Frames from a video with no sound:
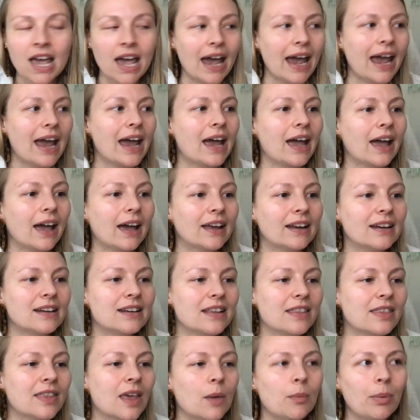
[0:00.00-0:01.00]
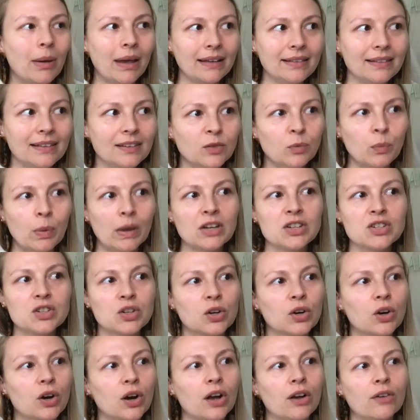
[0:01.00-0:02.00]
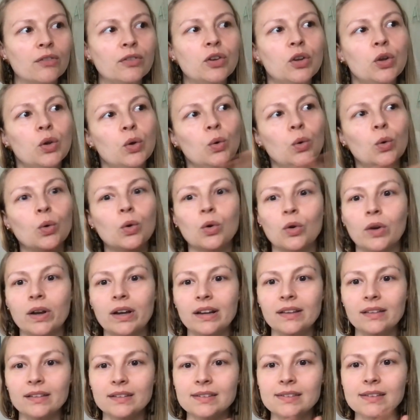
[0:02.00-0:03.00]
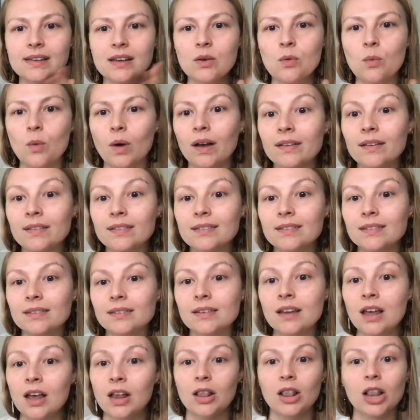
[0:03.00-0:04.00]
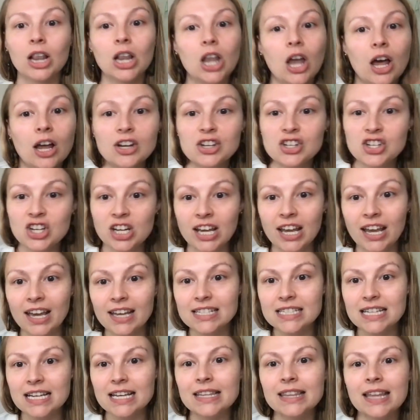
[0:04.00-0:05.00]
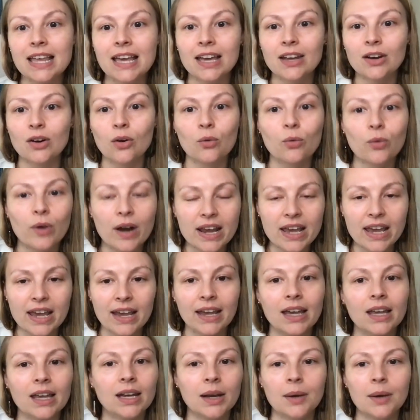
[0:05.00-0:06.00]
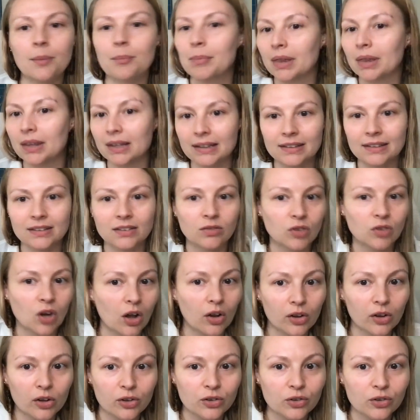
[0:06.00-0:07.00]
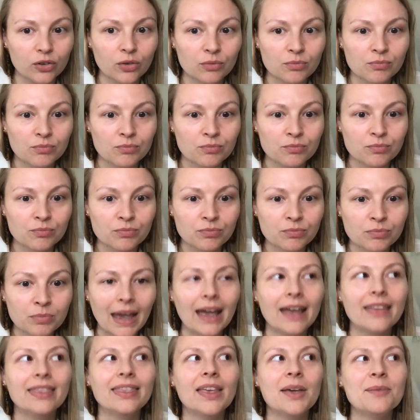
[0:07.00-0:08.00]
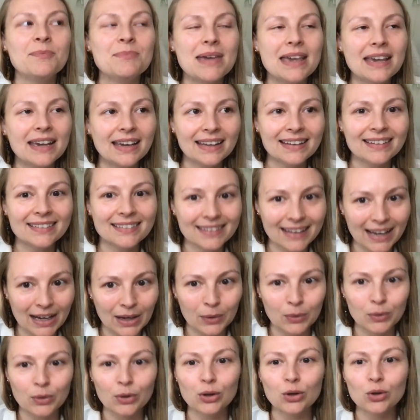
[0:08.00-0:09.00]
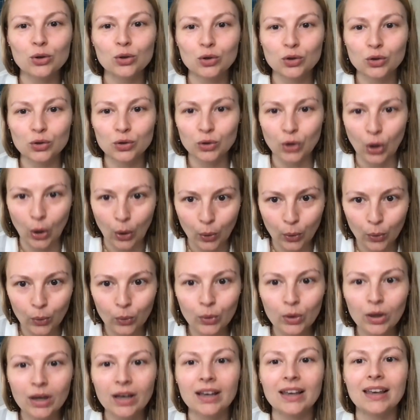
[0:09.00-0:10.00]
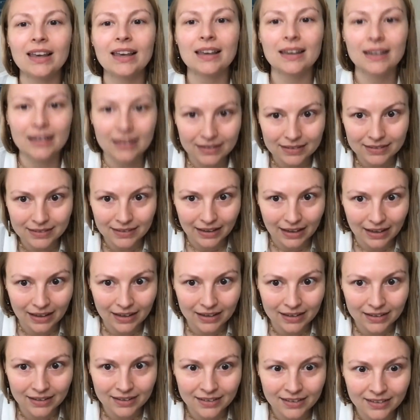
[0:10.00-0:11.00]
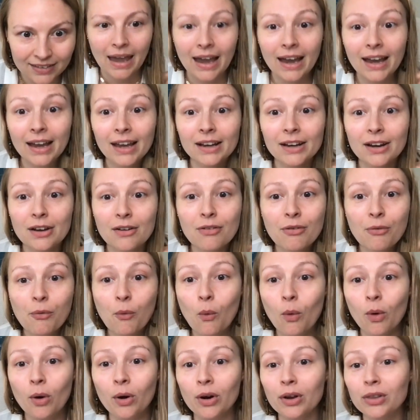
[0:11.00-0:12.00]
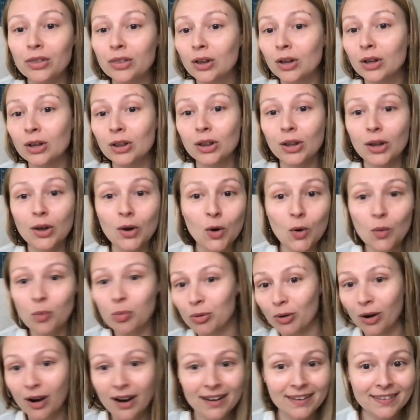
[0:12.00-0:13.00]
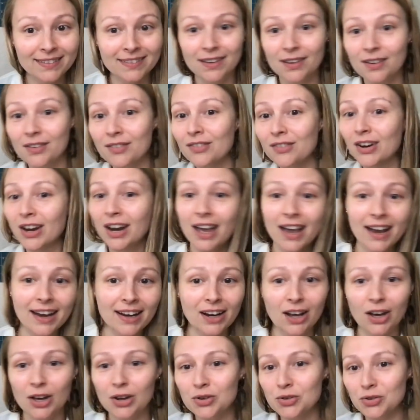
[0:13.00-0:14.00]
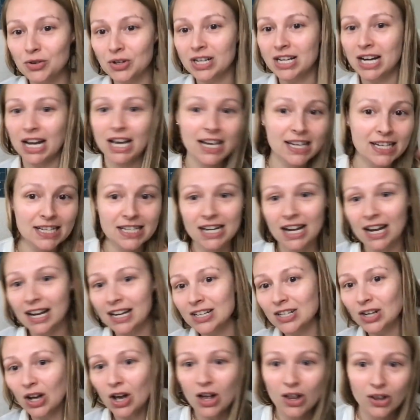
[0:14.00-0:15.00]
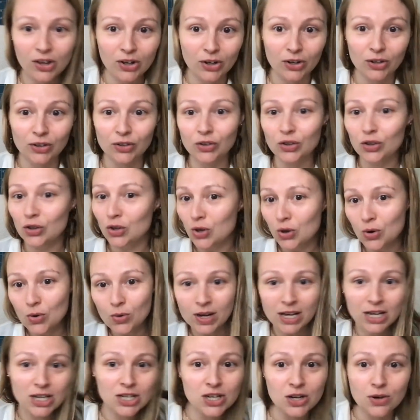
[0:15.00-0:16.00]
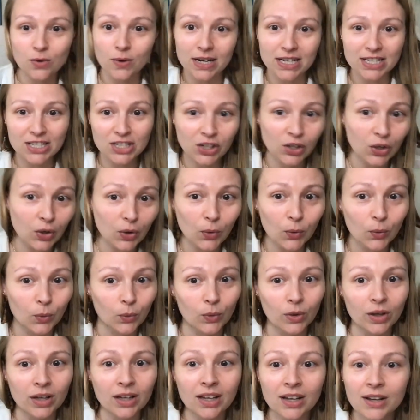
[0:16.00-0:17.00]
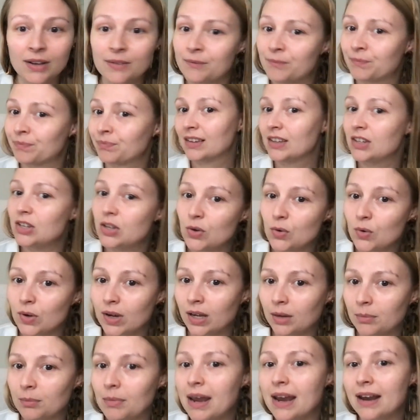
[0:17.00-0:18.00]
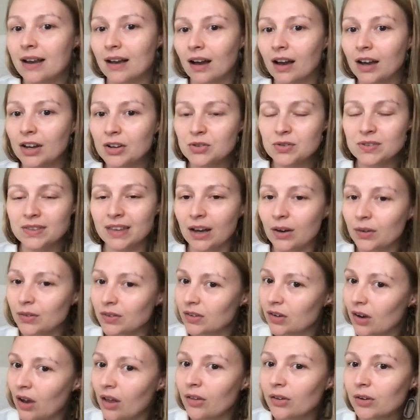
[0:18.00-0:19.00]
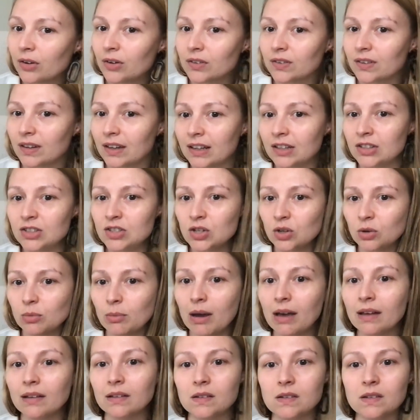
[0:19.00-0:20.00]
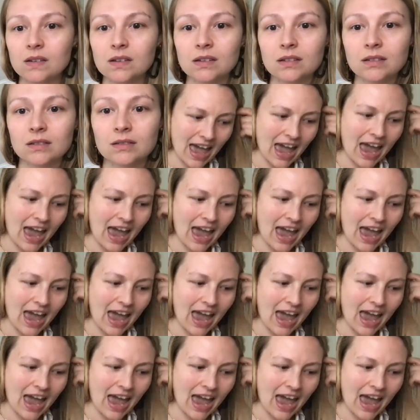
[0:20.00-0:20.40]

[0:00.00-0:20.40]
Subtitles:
And they paint this picture of you creating this thing once, launching it, and then raking in millions of dollars. And they make it sound so easy. And for the low price of $999, you can do it too. You can make $100,000 in 2 months.